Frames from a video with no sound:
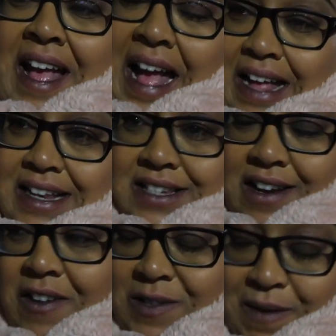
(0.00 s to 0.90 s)
And I
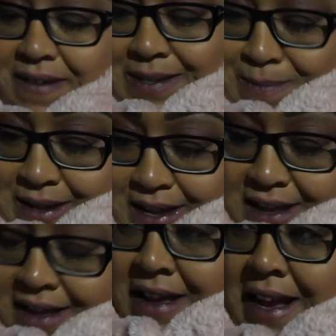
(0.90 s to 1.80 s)
lost my recipe.
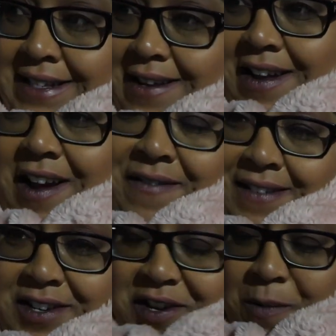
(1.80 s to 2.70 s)
So now I
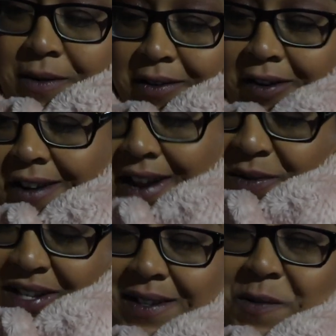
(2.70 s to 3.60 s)
found a new one online,
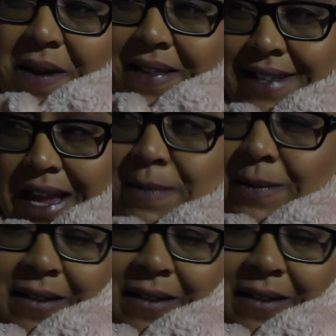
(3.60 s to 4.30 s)
which isn't quite the same. So I'm